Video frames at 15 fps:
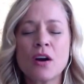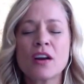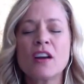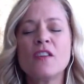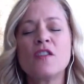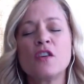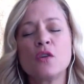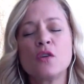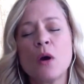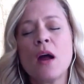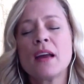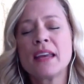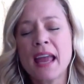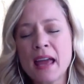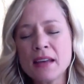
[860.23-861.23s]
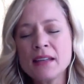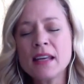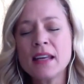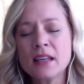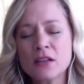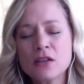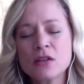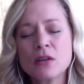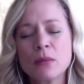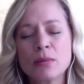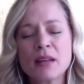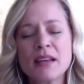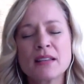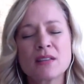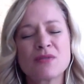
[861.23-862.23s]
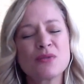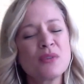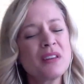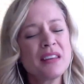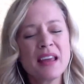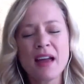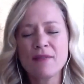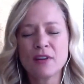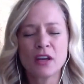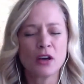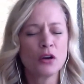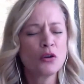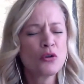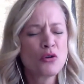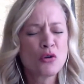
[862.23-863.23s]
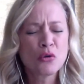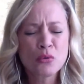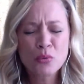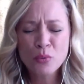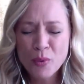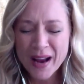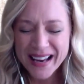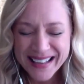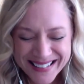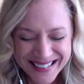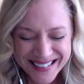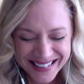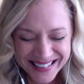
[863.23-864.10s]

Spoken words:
if you can get into a place of really having a great